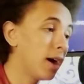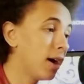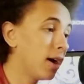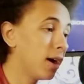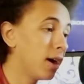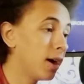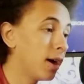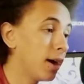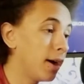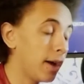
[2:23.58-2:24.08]

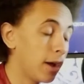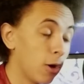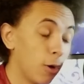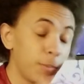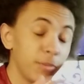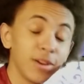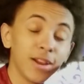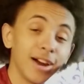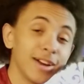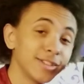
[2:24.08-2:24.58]
I
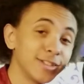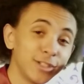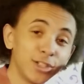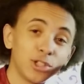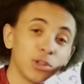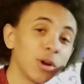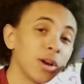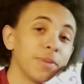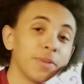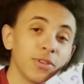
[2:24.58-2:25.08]
hope you guys
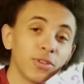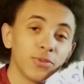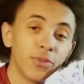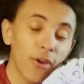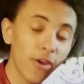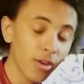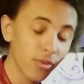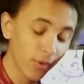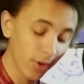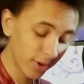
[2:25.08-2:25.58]
enjoyed this
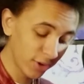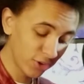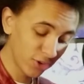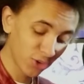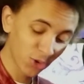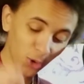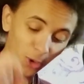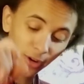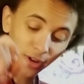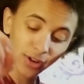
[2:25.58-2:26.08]
very
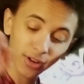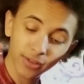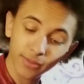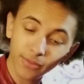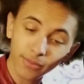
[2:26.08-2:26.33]
short,